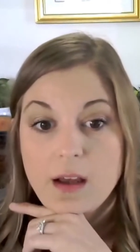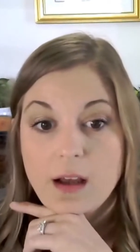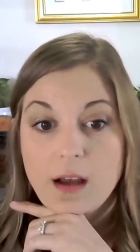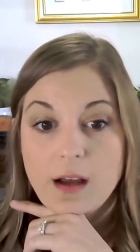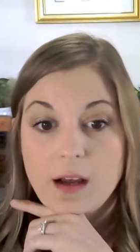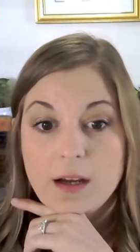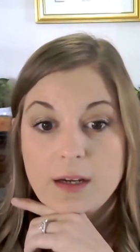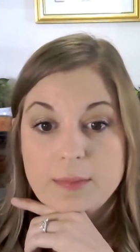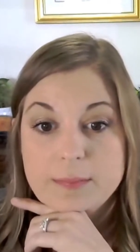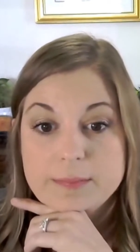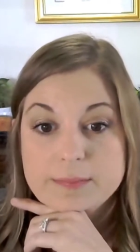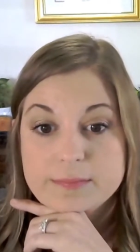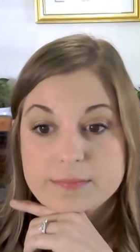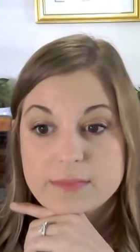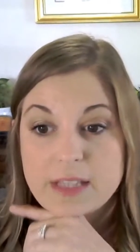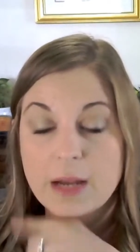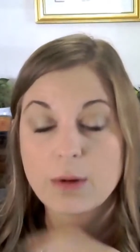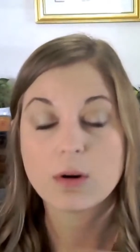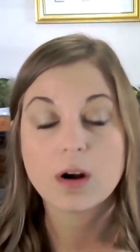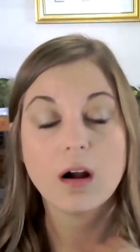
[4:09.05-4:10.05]

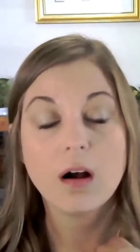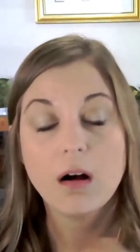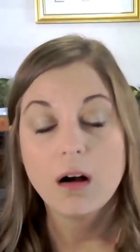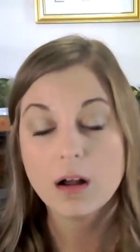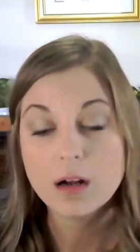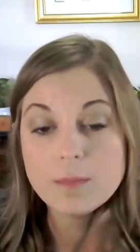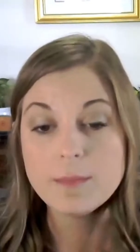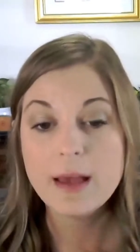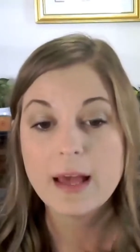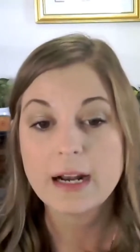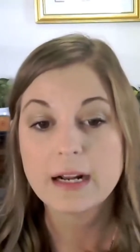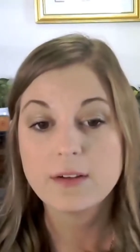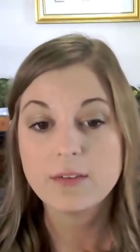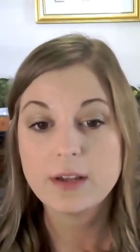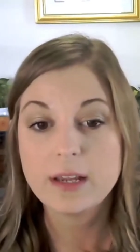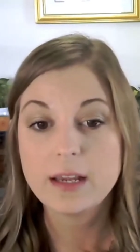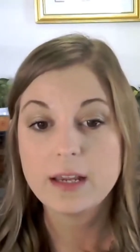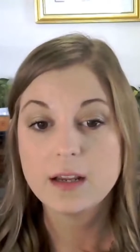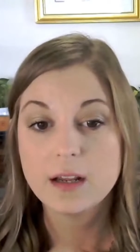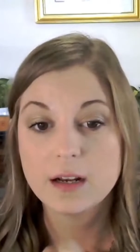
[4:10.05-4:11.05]
They were
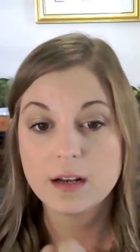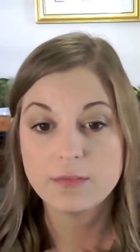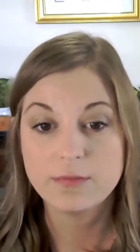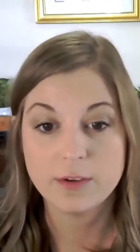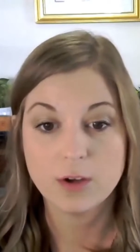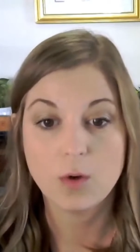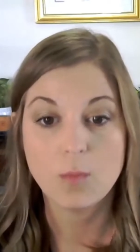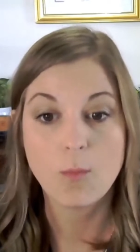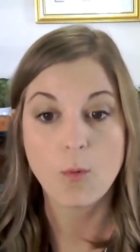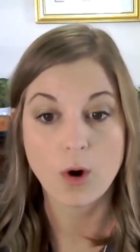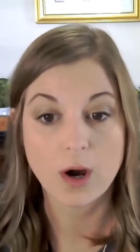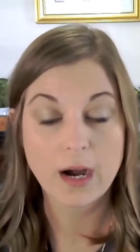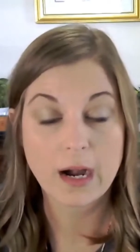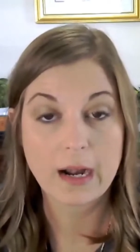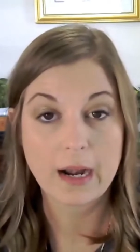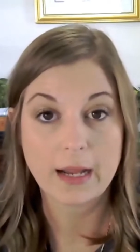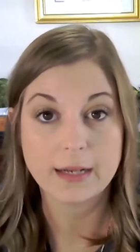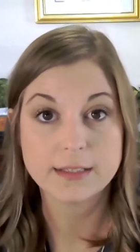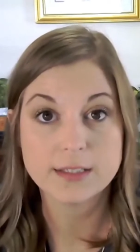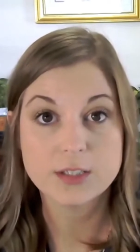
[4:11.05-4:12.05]
automatically going to feel more
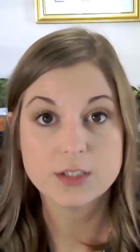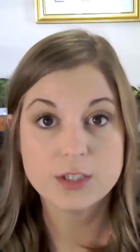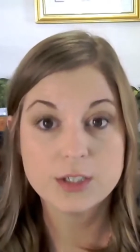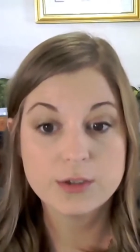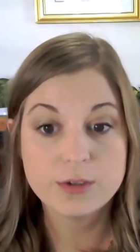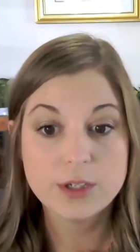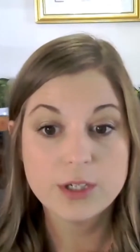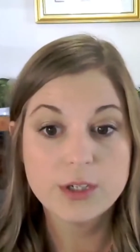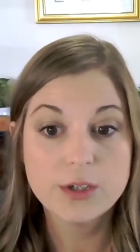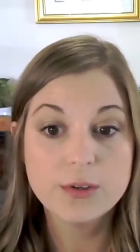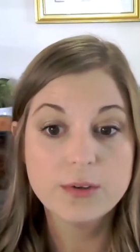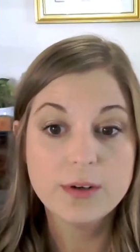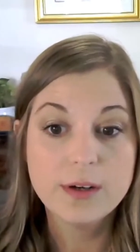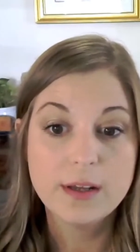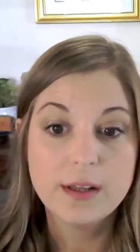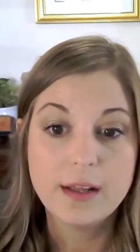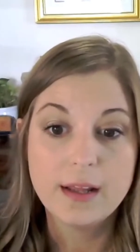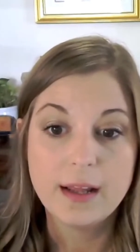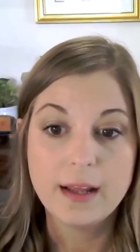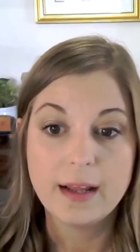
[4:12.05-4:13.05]
connected to
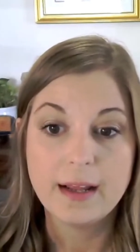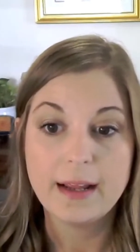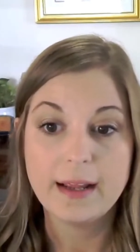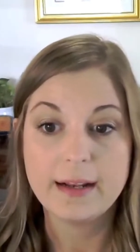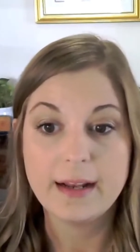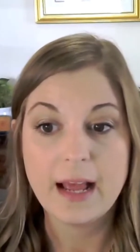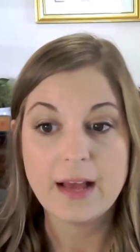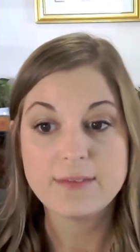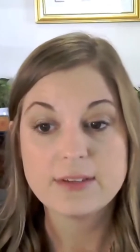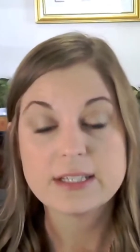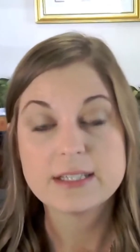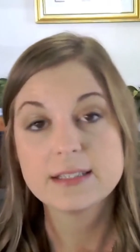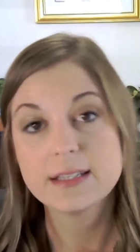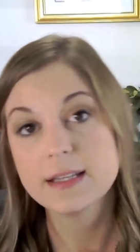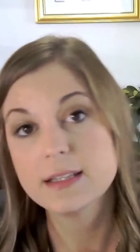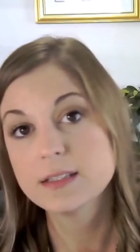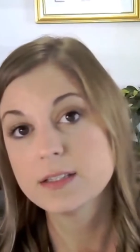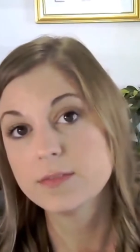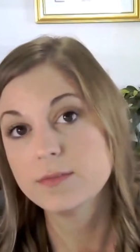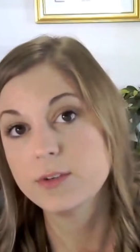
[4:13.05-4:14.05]
you and have a
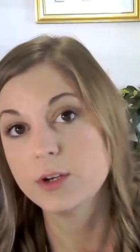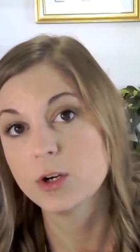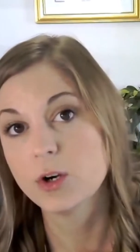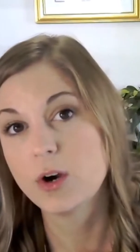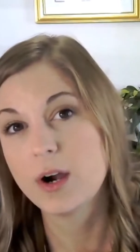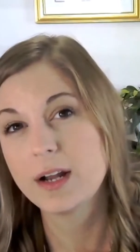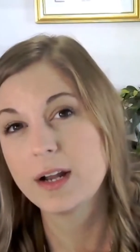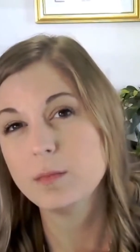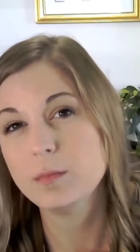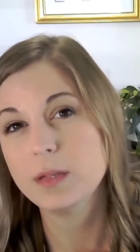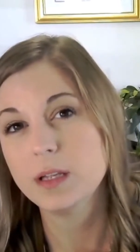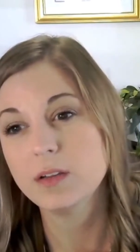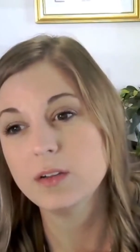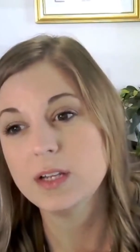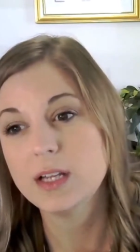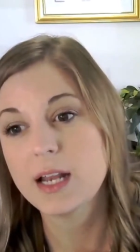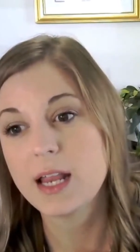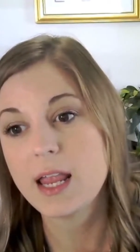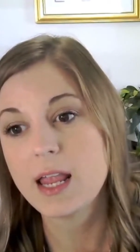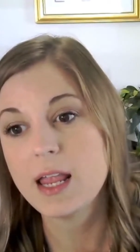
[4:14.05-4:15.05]
sense of your
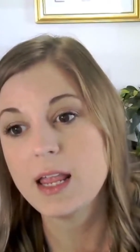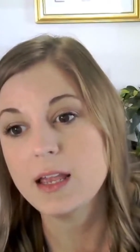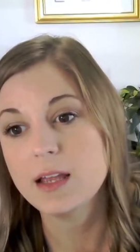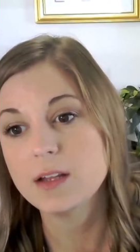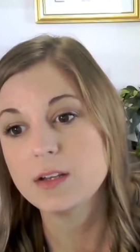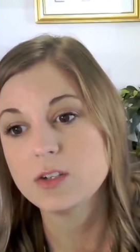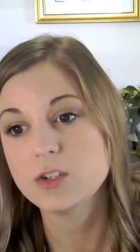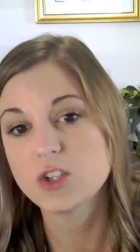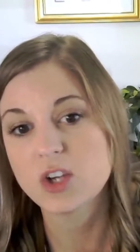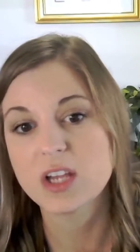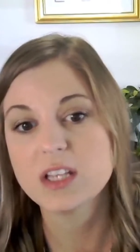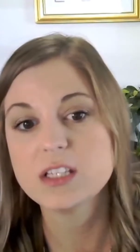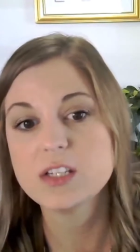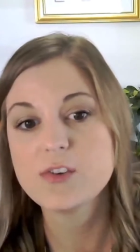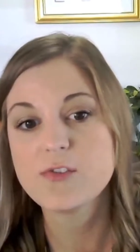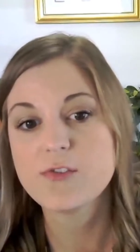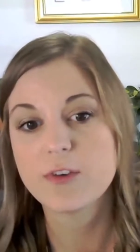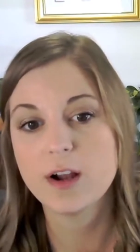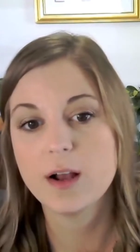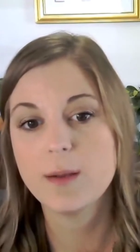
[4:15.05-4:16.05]
credibility
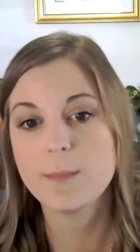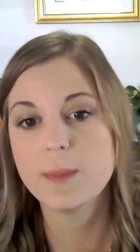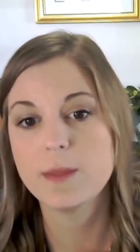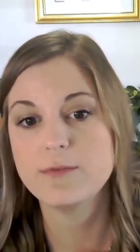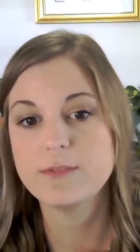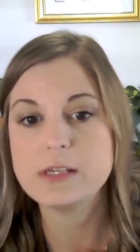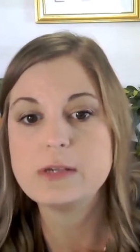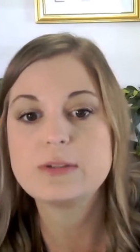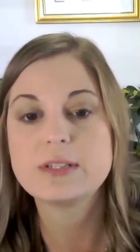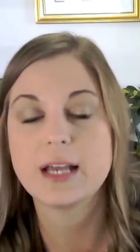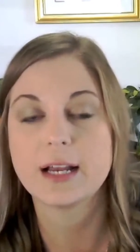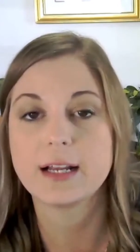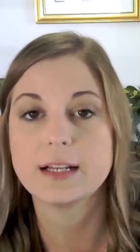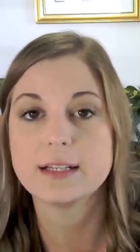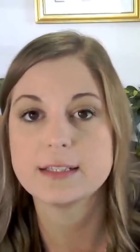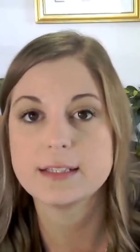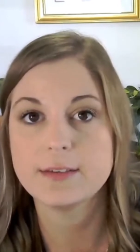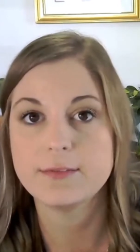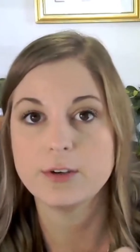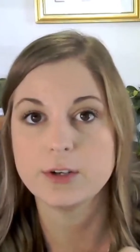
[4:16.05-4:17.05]
just from the few
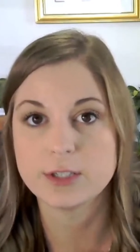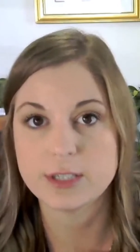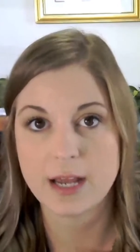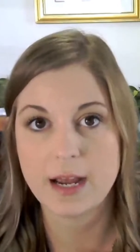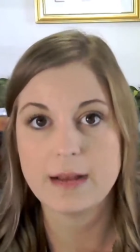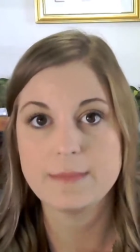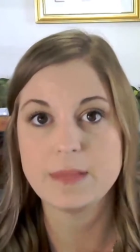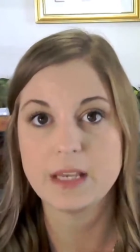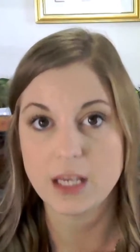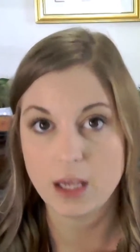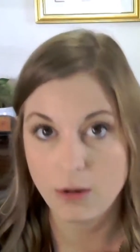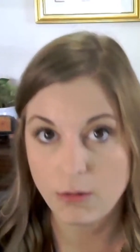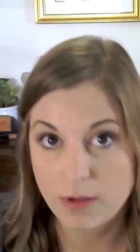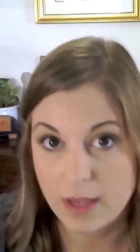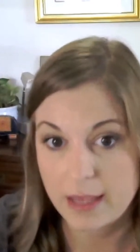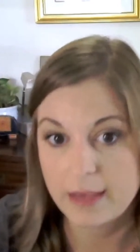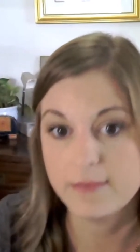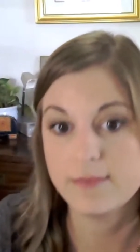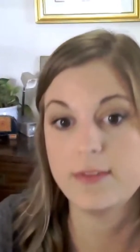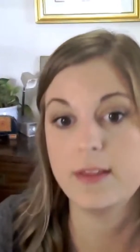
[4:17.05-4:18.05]
seconds of your time that you
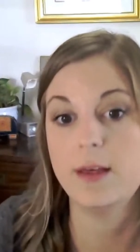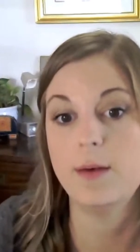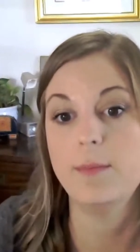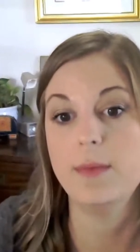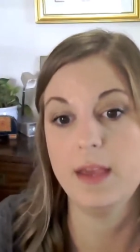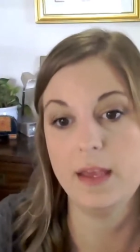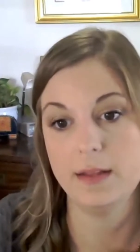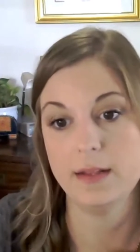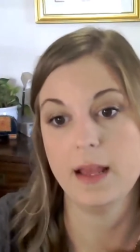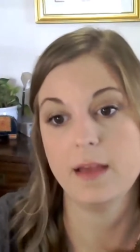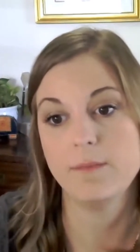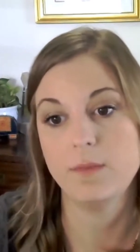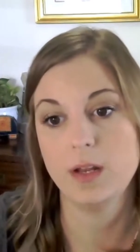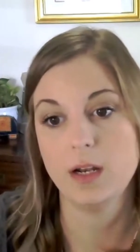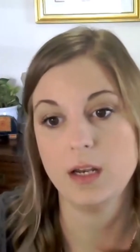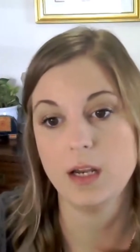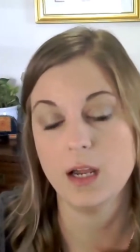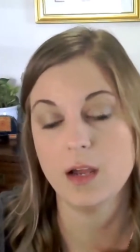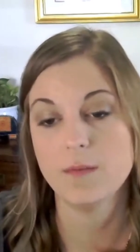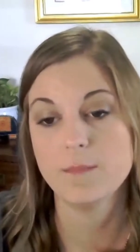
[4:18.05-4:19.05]
gave them in that
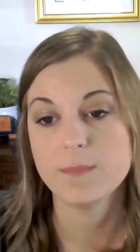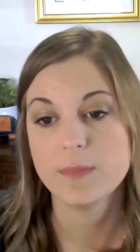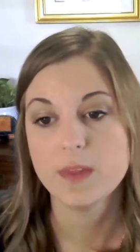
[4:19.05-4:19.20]
video.